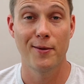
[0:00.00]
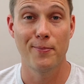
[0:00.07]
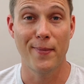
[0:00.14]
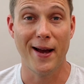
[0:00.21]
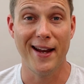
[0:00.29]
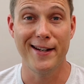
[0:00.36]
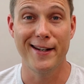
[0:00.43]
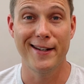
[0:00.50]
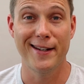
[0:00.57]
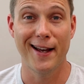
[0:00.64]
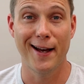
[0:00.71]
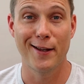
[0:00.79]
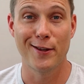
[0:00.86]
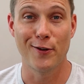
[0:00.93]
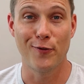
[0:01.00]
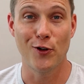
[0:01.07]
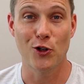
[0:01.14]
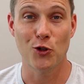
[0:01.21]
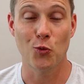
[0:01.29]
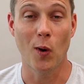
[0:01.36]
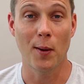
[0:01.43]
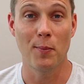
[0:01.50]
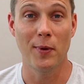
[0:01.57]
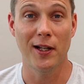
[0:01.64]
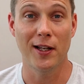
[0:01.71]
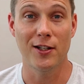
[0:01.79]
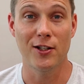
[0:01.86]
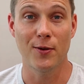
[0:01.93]
made it the first $1
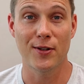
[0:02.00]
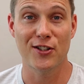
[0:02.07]
million